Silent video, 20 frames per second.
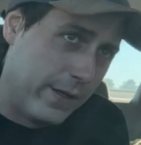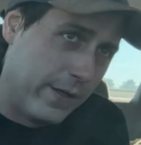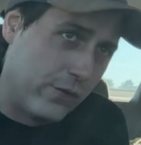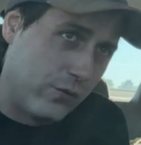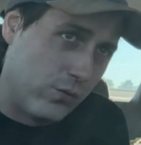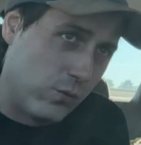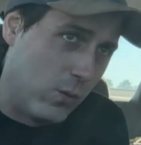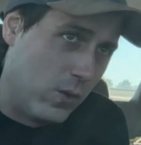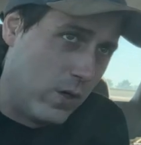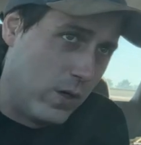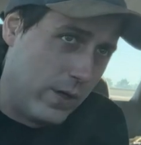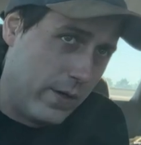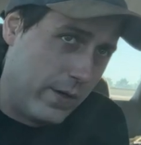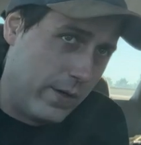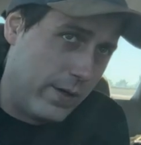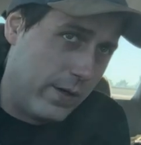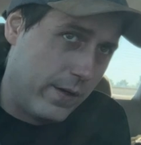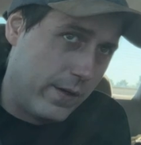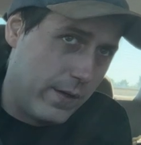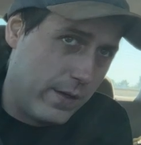is one.
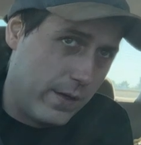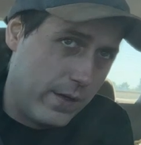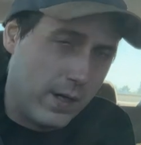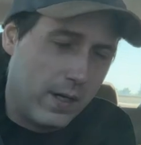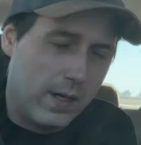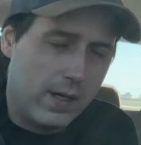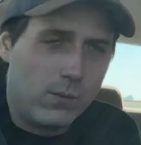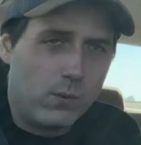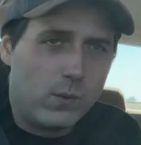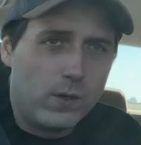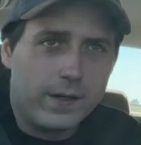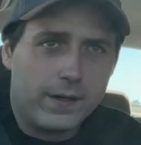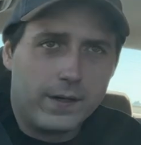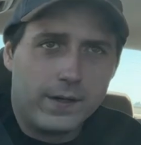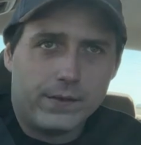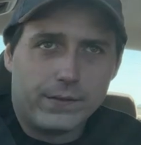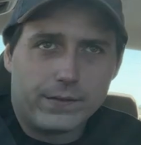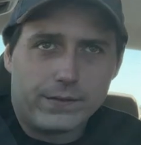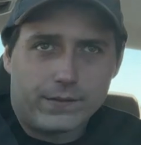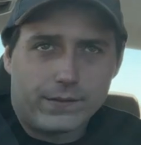Uh, what
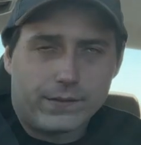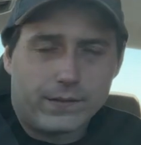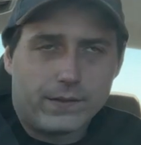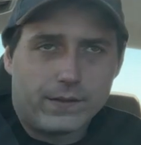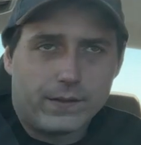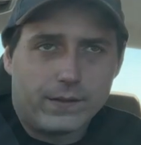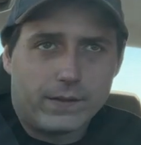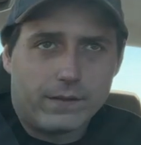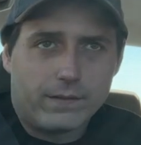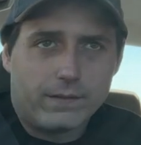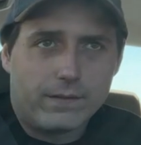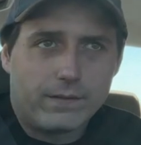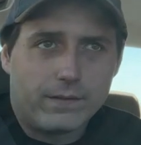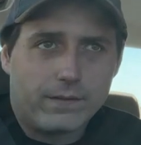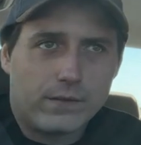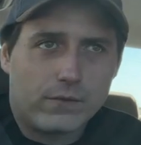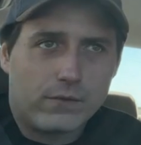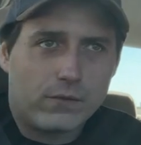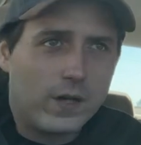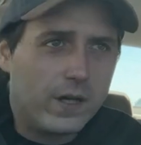else?
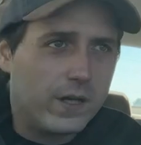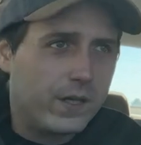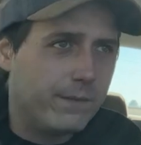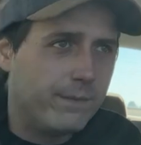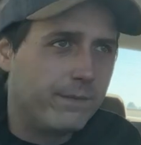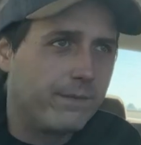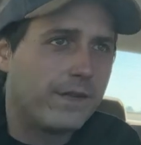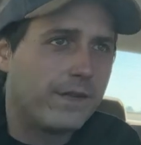Kratom,